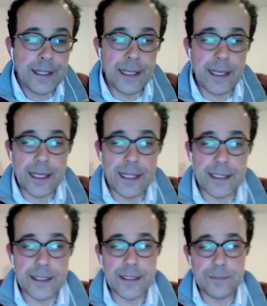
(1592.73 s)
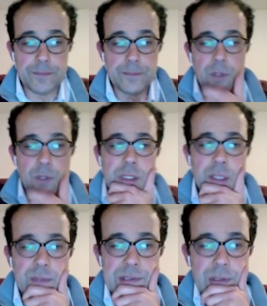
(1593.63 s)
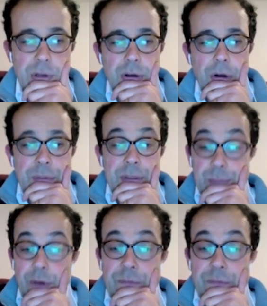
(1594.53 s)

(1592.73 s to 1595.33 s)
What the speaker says: And Ottoman